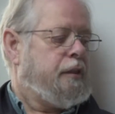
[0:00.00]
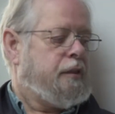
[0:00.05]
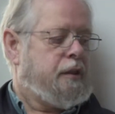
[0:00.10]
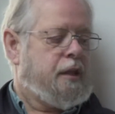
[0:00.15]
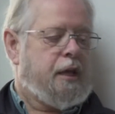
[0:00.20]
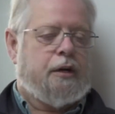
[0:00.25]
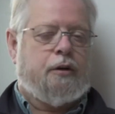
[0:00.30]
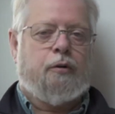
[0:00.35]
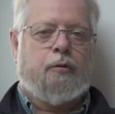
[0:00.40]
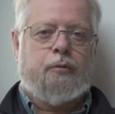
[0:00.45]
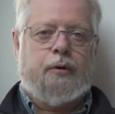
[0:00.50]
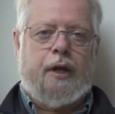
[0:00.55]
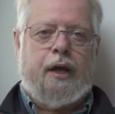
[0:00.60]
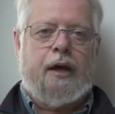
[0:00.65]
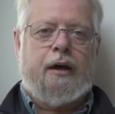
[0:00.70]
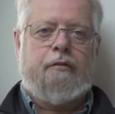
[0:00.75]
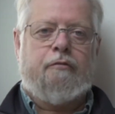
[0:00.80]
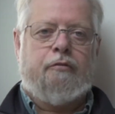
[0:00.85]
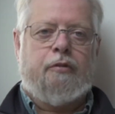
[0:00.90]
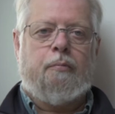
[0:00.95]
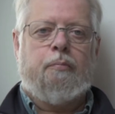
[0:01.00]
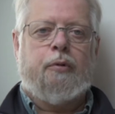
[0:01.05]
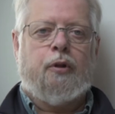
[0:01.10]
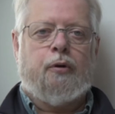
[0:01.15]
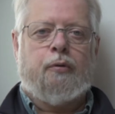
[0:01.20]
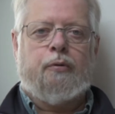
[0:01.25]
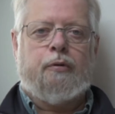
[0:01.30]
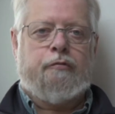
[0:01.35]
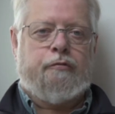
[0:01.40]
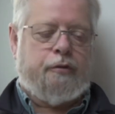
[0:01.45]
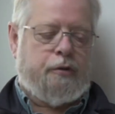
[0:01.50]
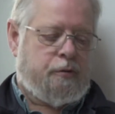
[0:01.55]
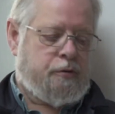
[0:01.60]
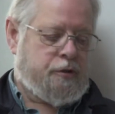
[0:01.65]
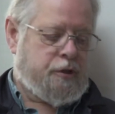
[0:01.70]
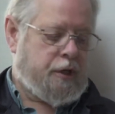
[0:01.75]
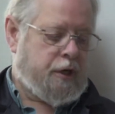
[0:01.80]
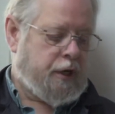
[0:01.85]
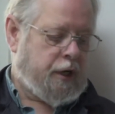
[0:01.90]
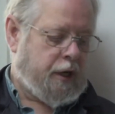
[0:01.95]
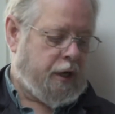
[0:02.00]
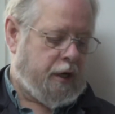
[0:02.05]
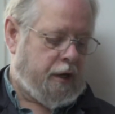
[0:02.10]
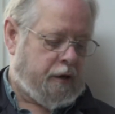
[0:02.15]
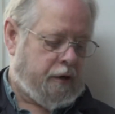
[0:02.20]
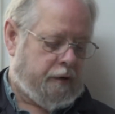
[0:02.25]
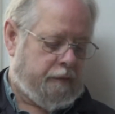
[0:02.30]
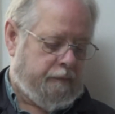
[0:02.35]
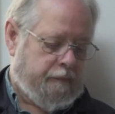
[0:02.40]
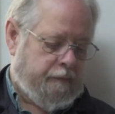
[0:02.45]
they don't have the blow-in fuse indicator.